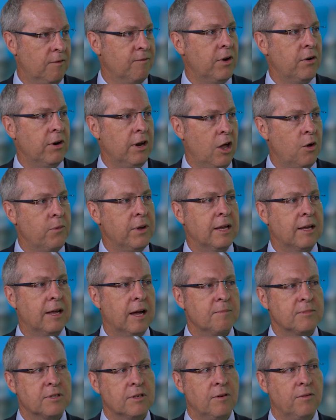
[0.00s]
on very low
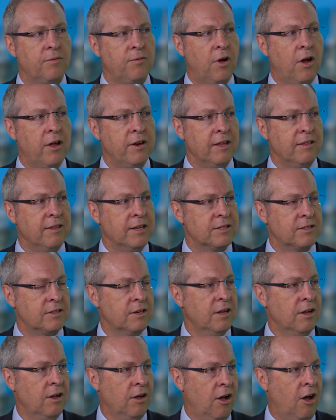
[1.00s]
incomes that are finding this
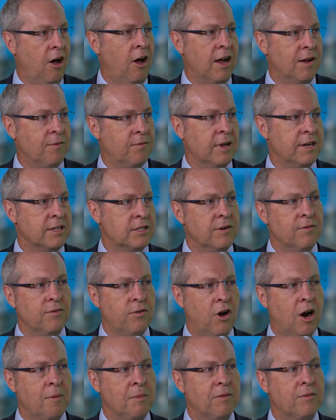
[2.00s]
high inflation
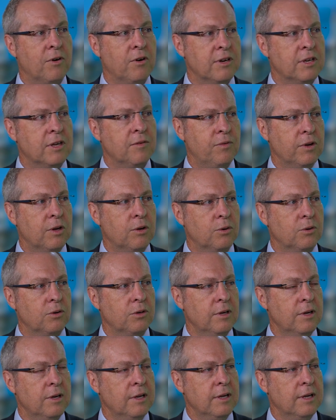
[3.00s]
environment very difficult.
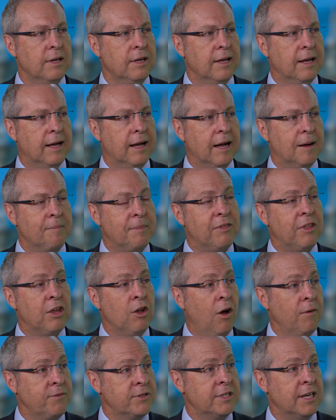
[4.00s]
Uh, but the
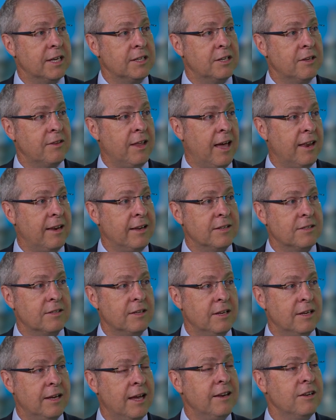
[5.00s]
offset to that is
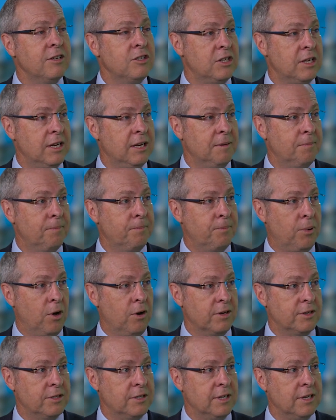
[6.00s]
the energy
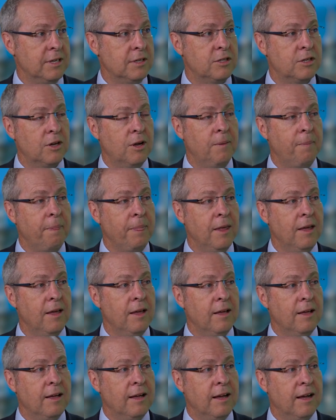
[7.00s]
policy. So
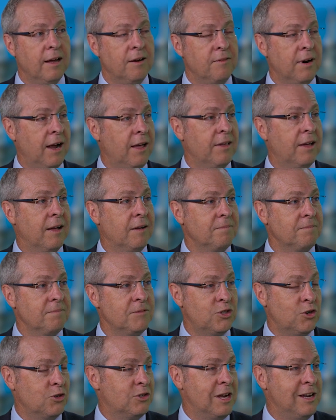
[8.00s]
uh, rather
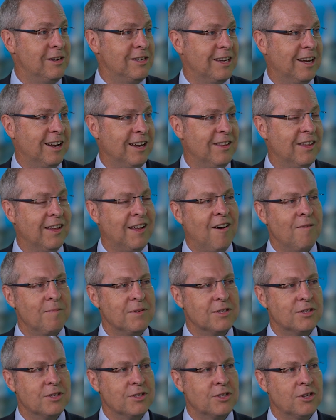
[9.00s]
strategically, the
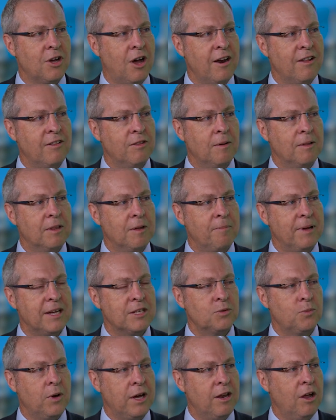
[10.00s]
government's decided that the
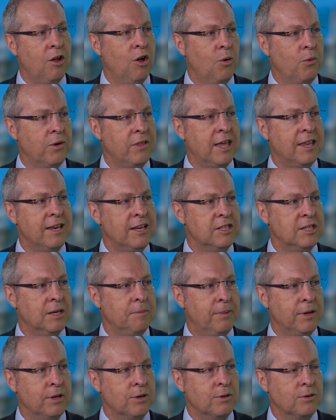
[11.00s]
best way to help with energy
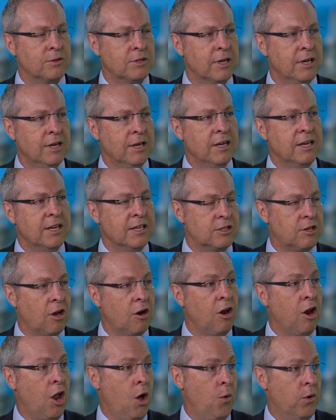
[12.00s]
bills is to
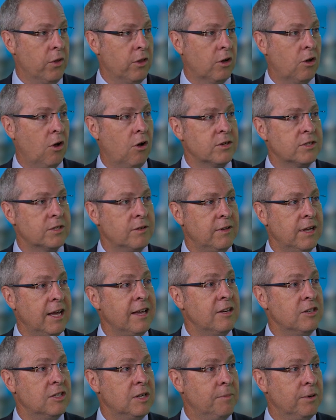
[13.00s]
lower the cost of the
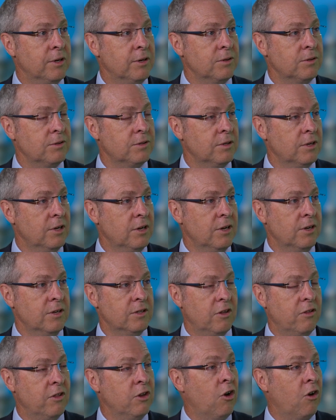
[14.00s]
energy bills.
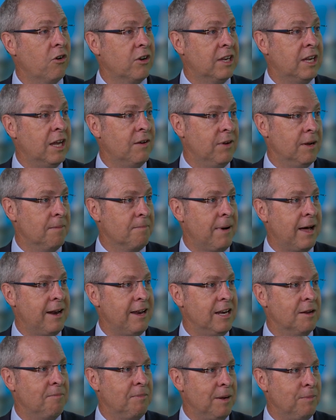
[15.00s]
So they're not giving
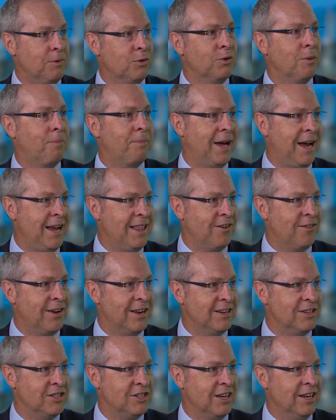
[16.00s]
money to people to pay their
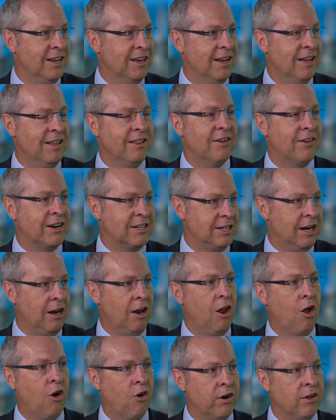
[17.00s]
energy, they're actually
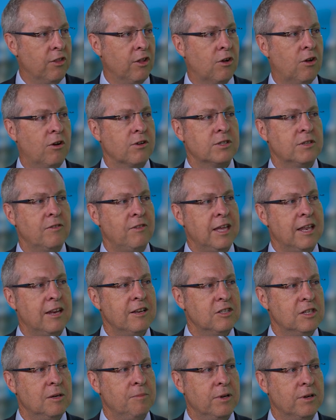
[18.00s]
lowering the cost of the
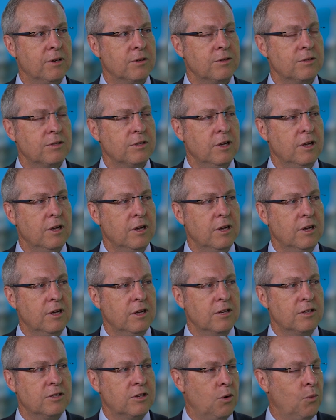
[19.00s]
energy bills.
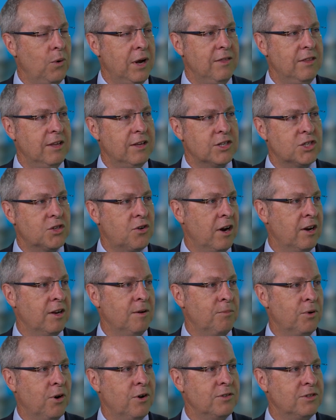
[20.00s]
So when the
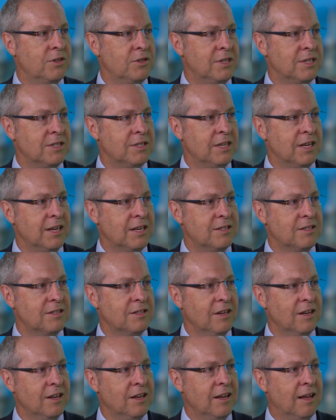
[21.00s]
Australian Bureau of
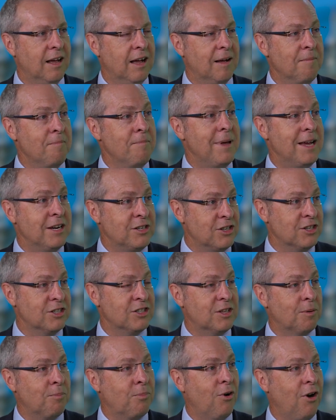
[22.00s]
Statistics uh,
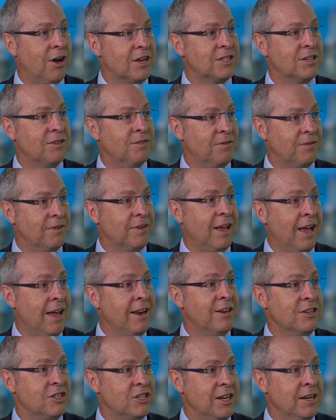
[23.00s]
measures the price of
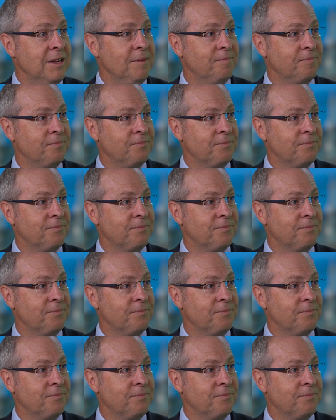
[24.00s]
energy,